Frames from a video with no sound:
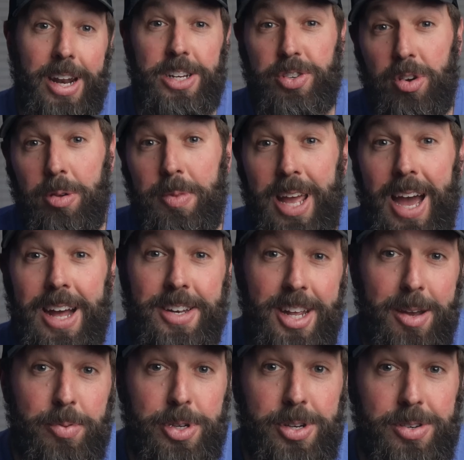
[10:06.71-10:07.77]
extremely high
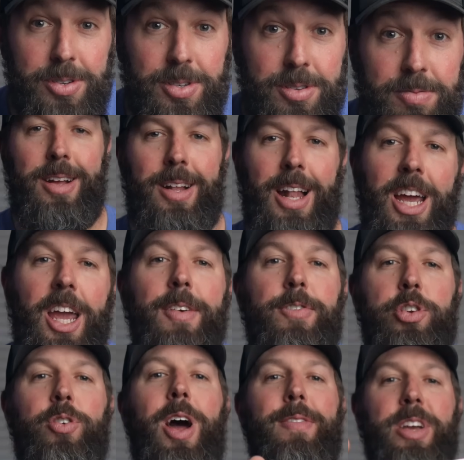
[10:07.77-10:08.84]
temperatures, like if you're
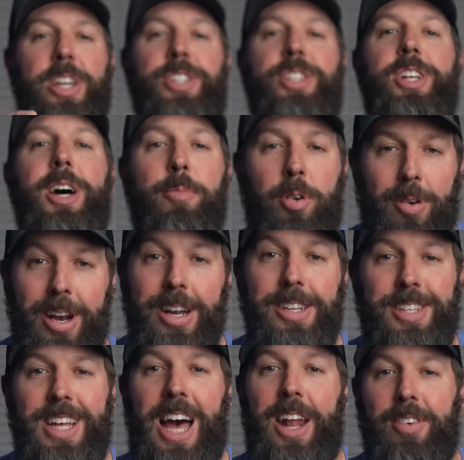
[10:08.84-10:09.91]
driving a submarine
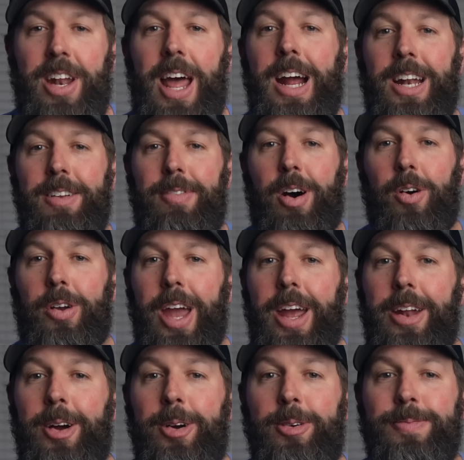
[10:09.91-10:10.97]
inside of an active
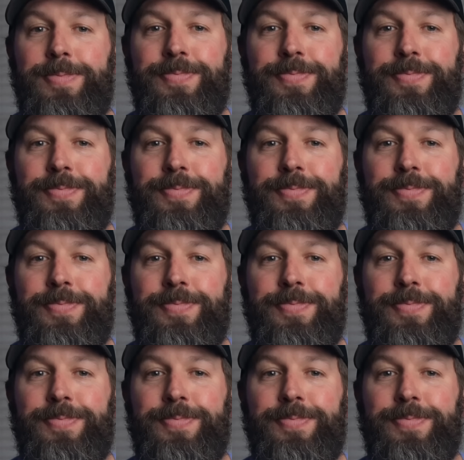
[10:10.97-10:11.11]
volcano.